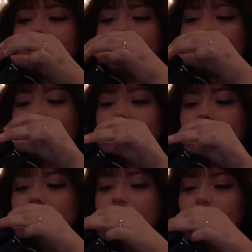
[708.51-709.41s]
on, sweetie,
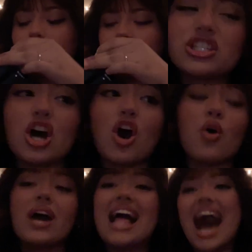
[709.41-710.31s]
let's go.
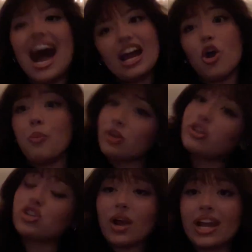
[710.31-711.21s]
So I hope you
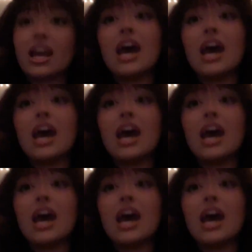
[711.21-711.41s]
enjoyed